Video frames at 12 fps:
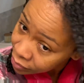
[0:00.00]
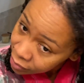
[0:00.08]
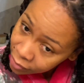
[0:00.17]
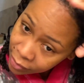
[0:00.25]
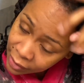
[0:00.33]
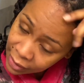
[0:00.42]

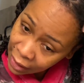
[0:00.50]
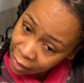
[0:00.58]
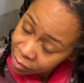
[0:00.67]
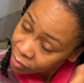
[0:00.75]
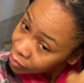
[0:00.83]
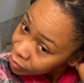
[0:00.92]
Yeah.
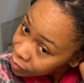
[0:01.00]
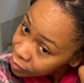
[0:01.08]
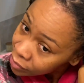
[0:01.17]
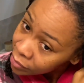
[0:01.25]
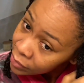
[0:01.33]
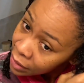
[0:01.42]

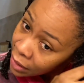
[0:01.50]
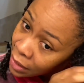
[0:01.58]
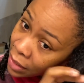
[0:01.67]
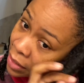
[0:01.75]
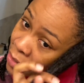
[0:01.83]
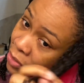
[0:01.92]

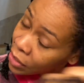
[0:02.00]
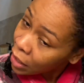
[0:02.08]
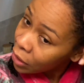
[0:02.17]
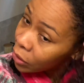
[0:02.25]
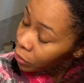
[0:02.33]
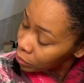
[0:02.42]

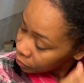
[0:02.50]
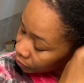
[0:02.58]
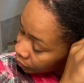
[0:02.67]
So,